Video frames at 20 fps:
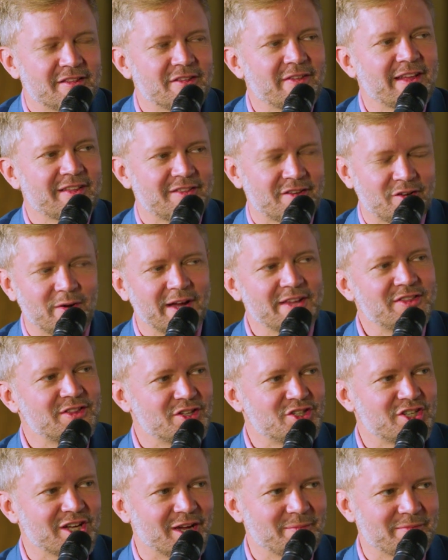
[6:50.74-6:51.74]
So that's quite the
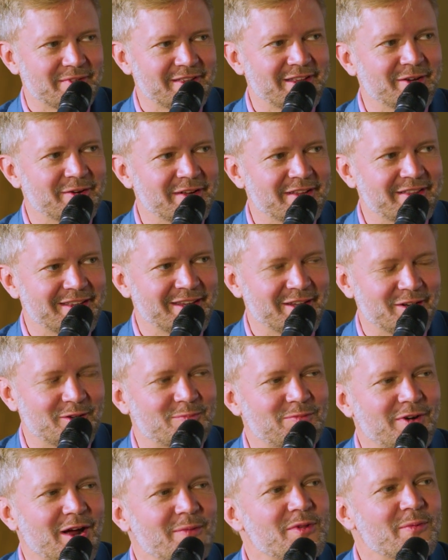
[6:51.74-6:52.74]
jump. So it's
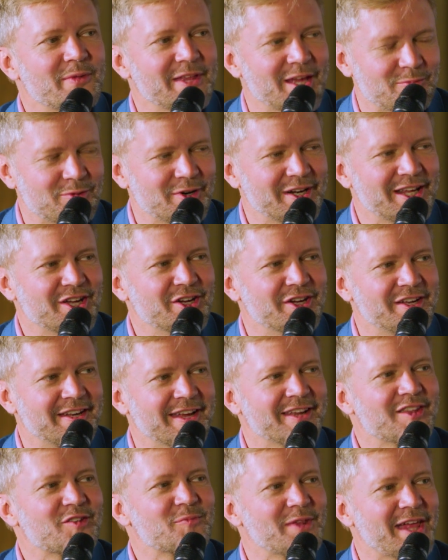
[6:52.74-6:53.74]
probably a pretty good
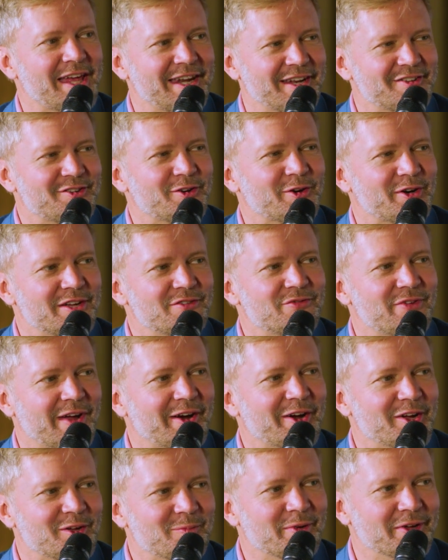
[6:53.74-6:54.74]
explanatory
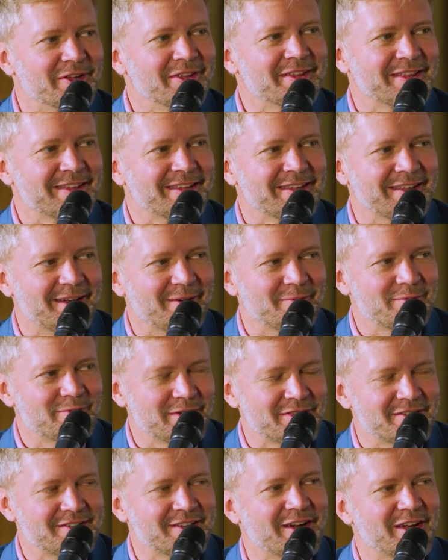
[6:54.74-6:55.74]
variable,
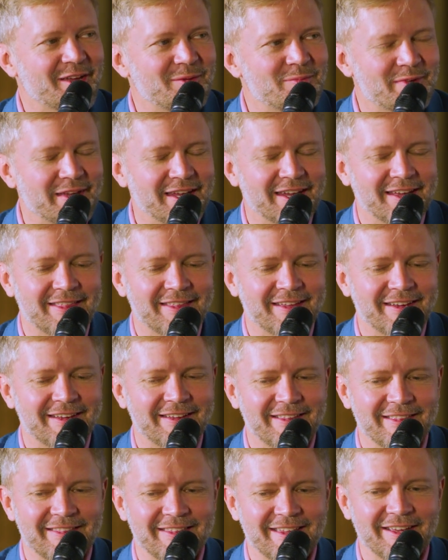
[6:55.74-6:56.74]
with time being
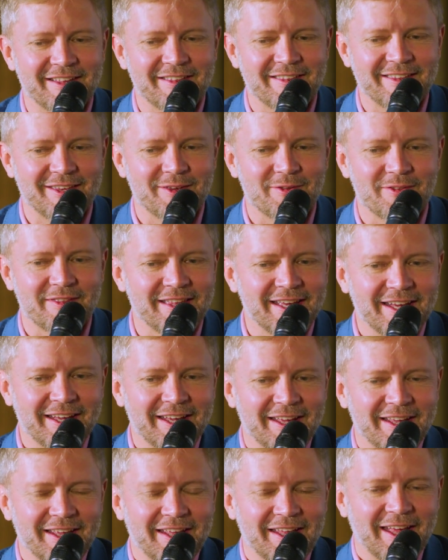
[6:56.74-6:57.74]
the excuse.
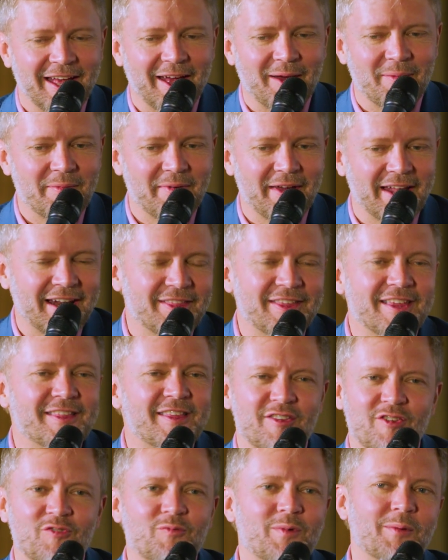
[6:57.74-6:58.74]
And I think
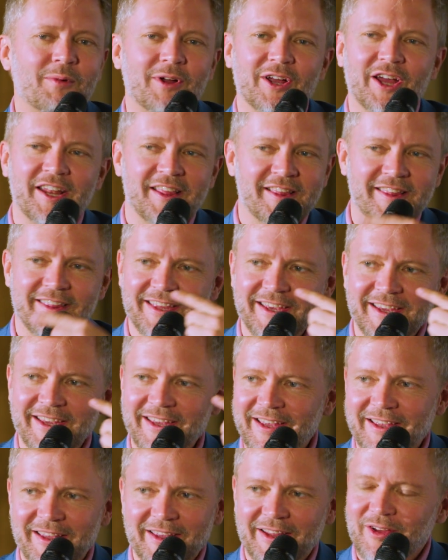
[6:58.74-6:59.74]
this is what we're going to
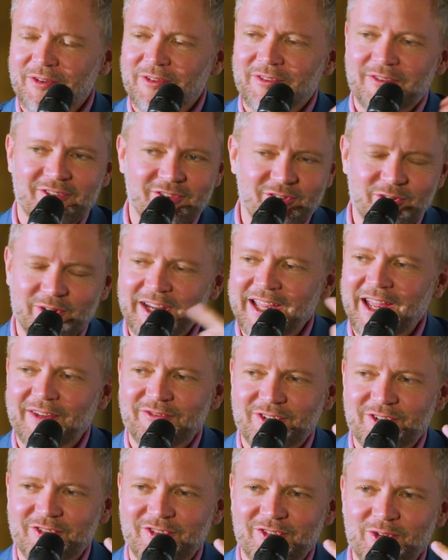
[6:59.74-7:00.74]
see, story
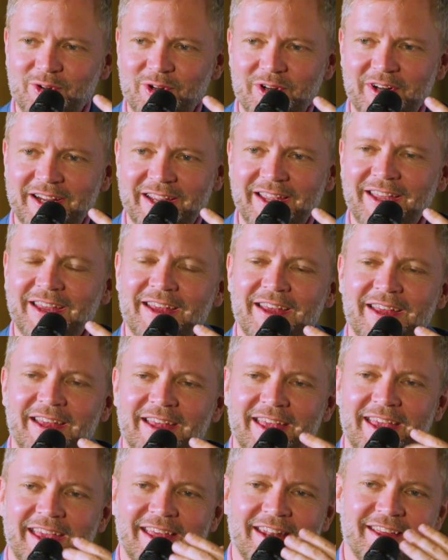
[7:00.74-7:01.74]
after story.
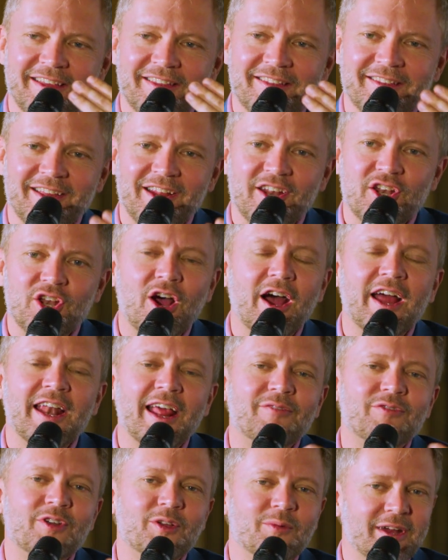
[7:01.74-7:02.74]
It is not
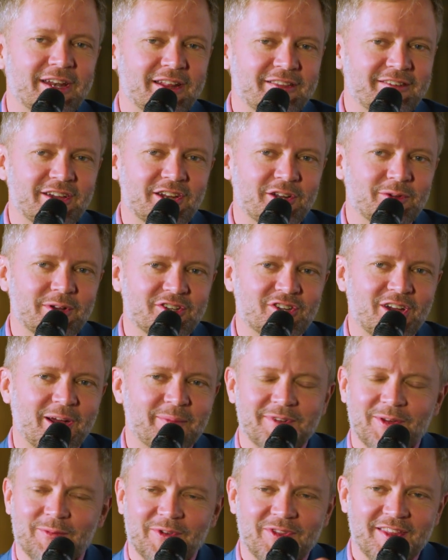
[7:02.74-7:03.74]
everyone is going to
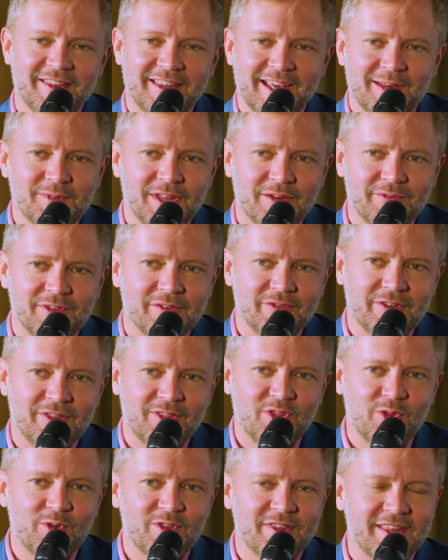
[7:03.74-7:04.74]
adopt it with the same level of
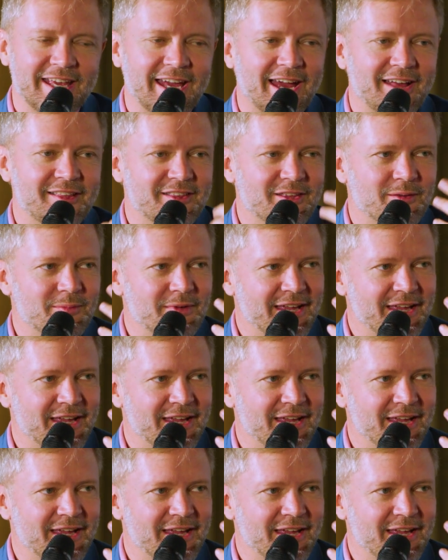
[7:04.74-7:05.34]
enthusiasm,